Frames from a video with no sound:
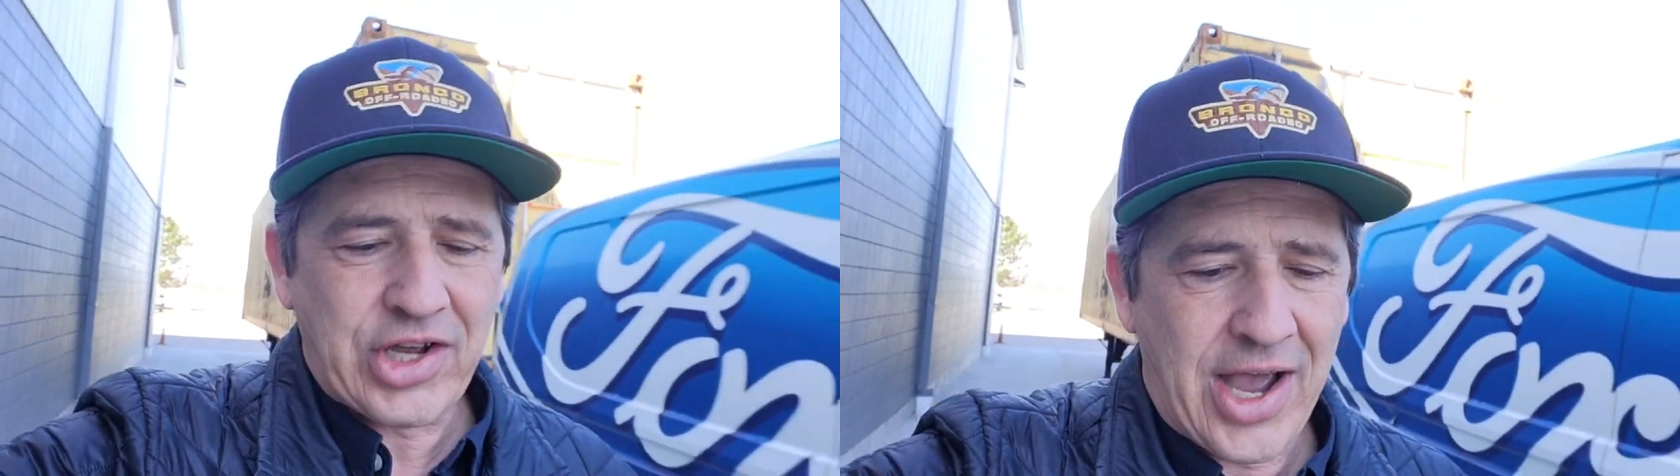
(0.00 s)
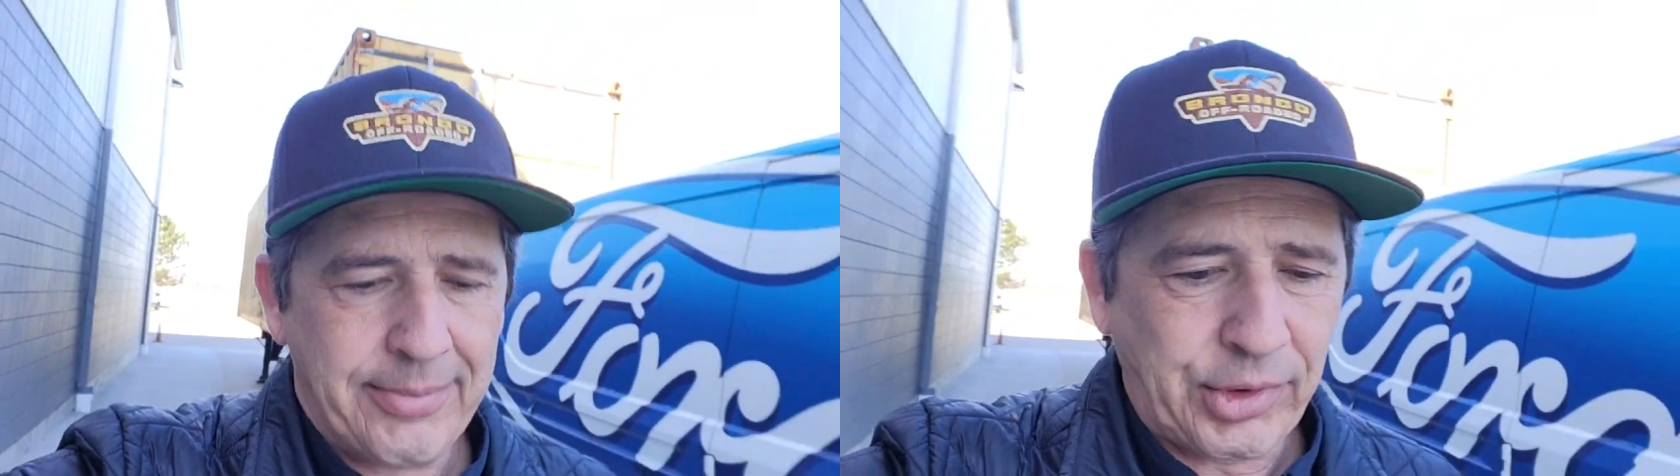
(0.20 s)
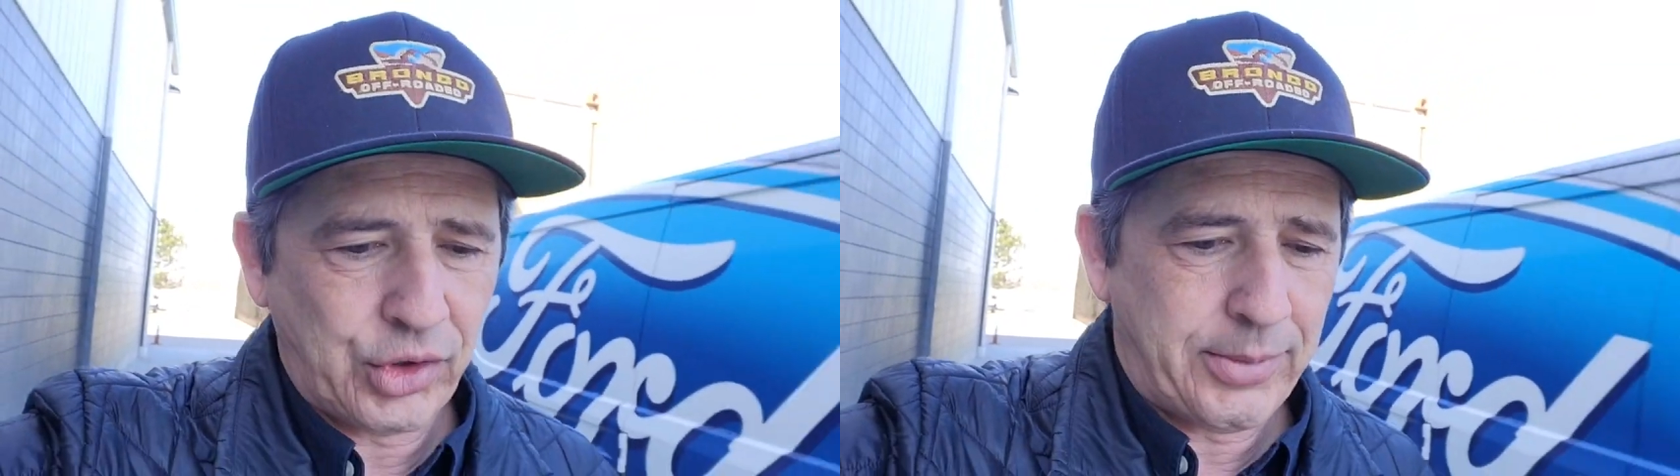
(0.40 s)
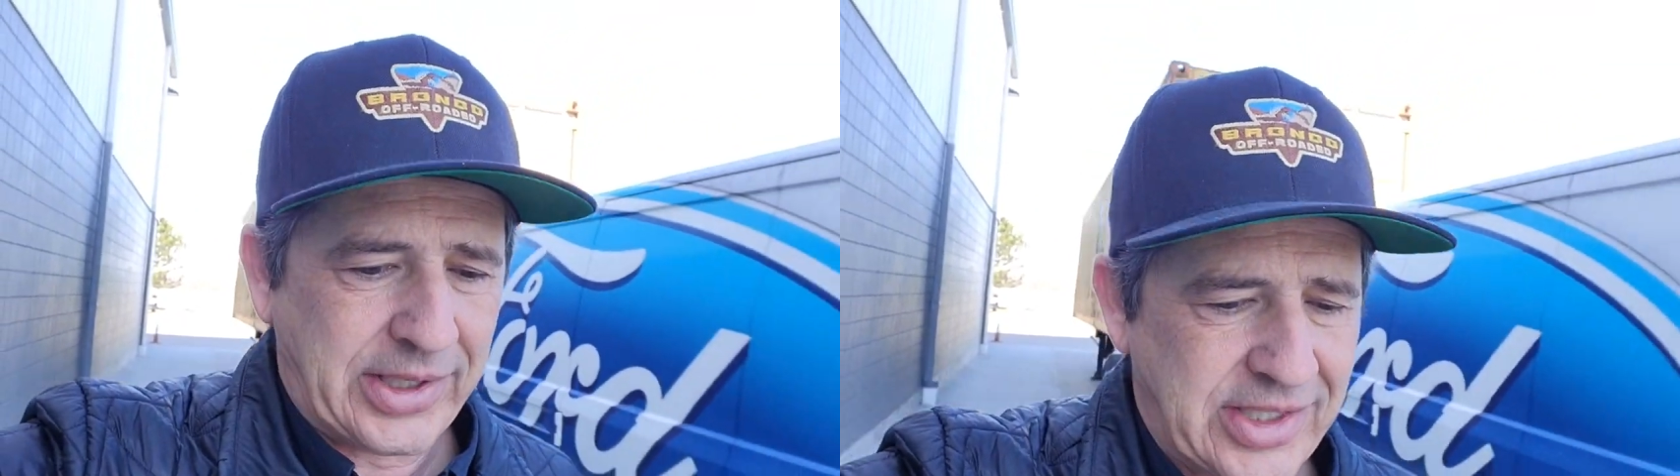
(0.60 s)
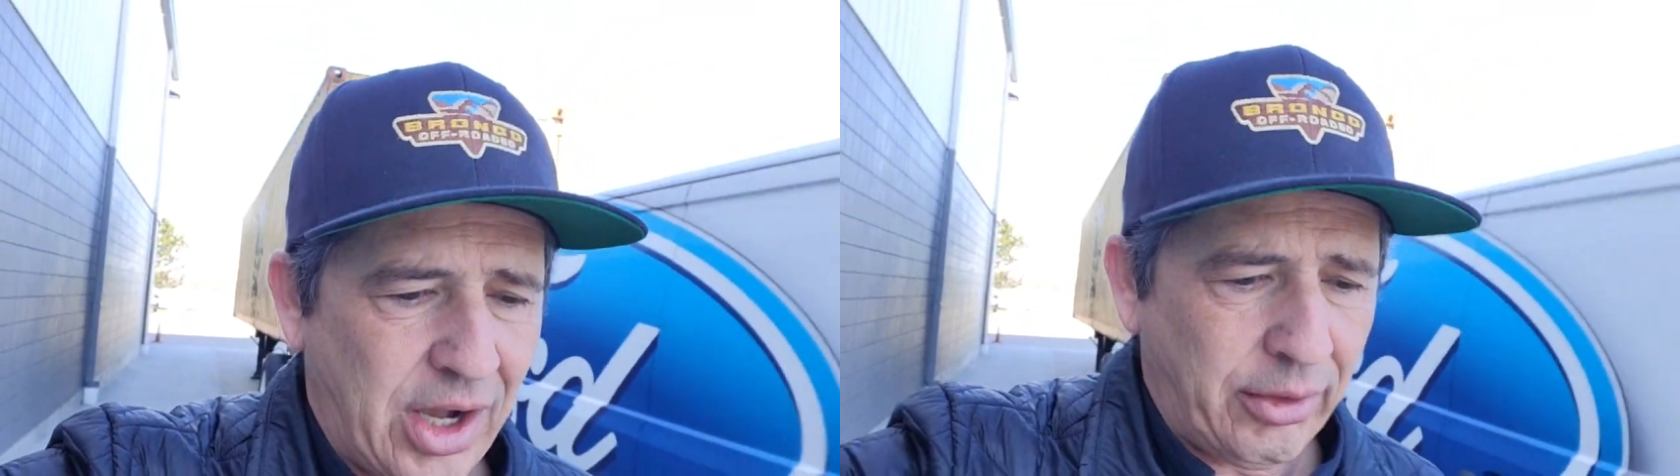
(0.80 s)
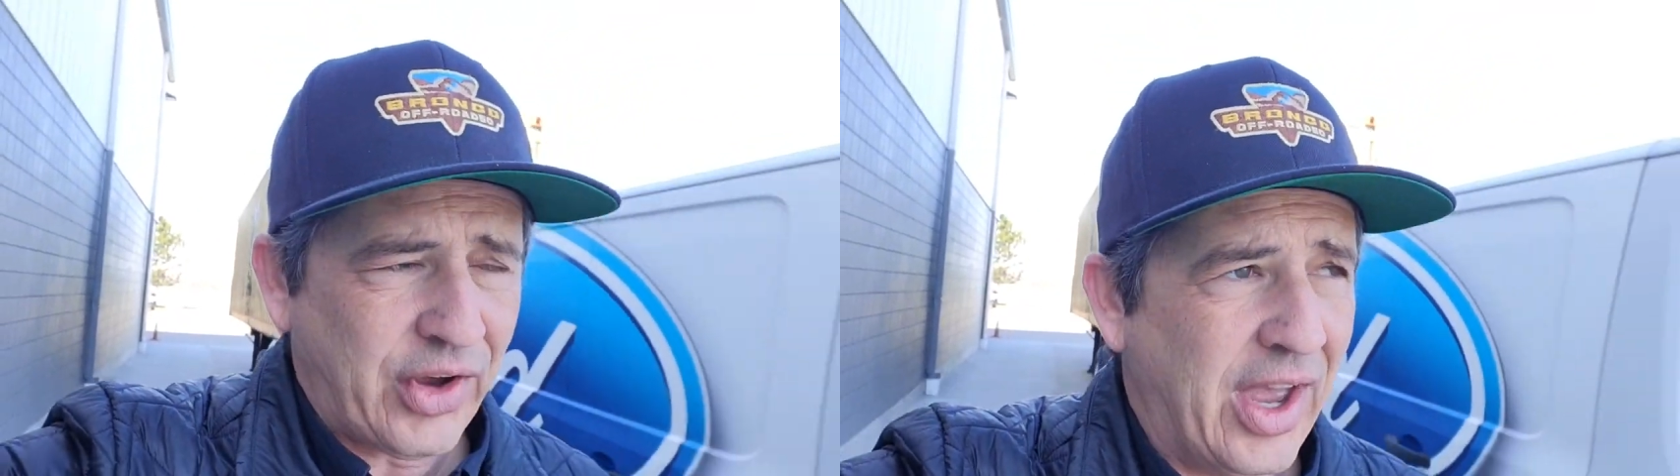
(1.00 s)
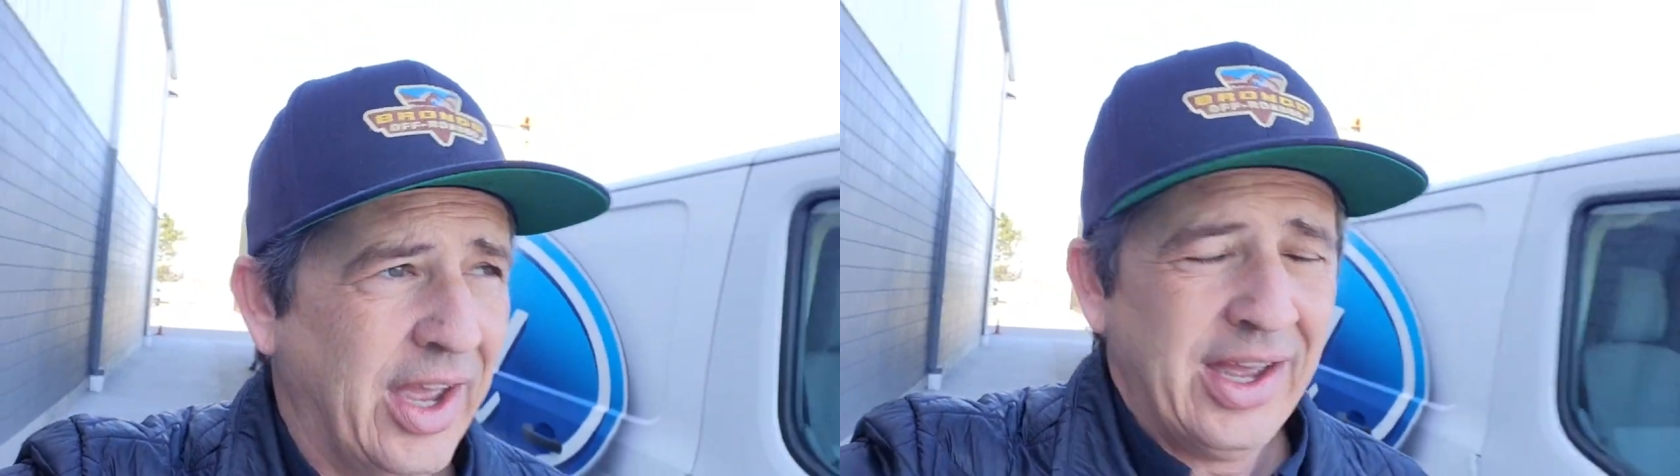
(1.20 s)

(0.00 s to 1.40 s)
time to do it myself.